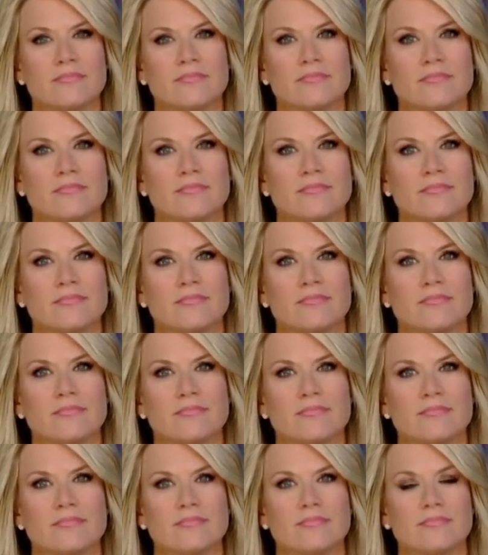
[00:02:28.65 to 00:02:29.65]

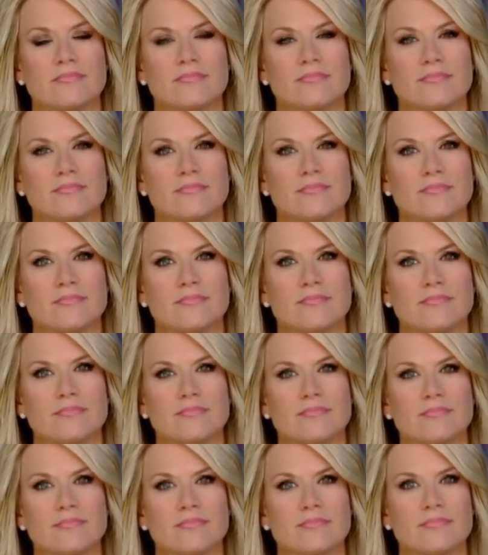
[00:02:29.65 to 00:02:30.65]

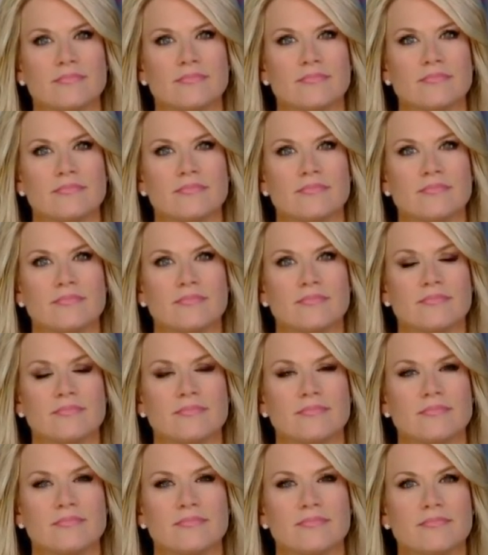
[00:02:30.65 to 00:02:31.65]

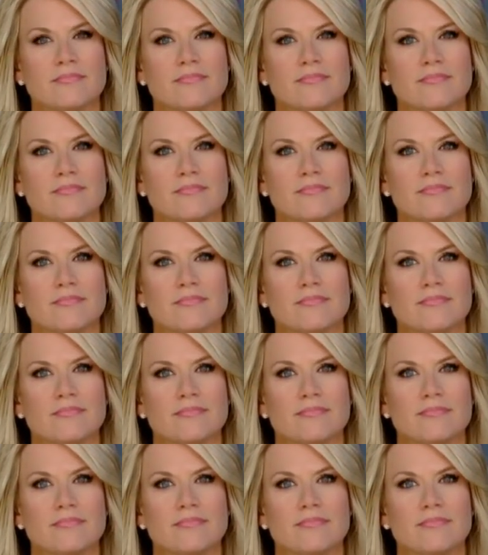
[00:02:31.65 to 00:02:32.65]

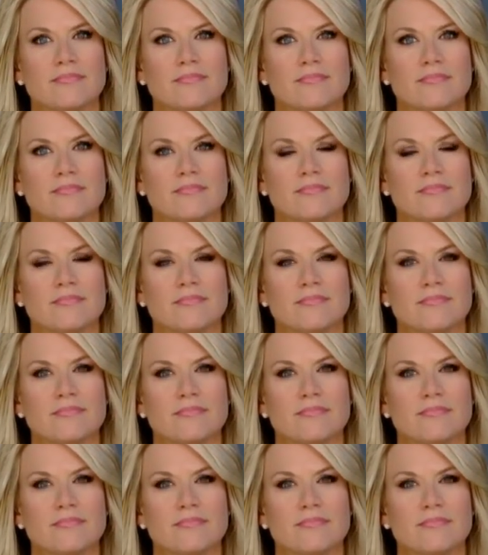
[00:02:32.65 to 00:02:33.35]
This person isn't speaking.